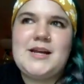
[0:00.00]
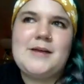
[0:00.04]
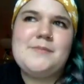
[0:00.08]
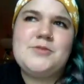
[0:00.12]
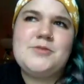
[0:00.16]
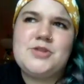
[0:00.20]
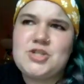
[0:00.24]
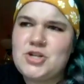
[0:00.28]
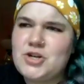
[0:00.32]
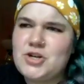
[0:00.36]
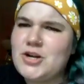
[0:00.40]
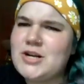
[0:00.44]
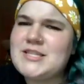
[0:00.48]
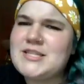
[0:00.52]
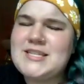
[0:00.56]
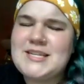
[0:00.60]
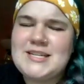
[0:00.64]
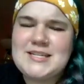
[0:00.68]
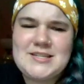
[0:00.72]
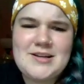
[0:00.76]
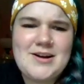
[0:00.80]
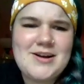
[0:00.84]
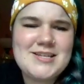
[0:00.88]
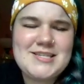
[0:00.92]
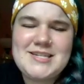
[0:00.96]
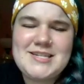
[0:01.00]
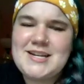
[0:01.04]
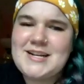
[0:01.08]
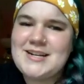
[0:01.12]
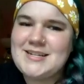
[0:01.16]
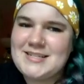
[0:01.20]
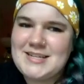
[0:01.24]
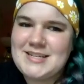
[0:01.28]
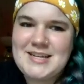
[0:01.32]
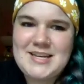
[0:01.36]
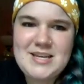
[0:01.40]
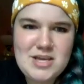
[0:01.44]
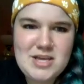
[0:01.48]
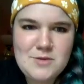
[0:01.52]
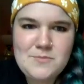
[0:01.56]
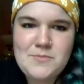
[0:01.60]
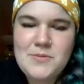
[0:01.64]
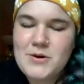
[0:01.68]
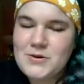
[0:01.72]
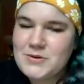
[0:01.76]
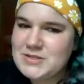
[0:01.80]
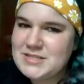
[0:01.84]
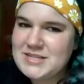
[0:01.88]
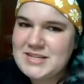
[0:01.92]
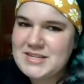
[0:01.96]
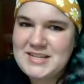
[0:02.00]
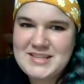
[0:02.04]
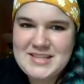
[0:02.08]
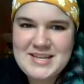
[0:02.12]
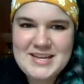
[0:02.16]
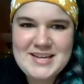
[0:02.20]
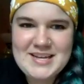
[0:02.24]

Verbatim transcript: I'm sure it's exhausting to keep posting yeah.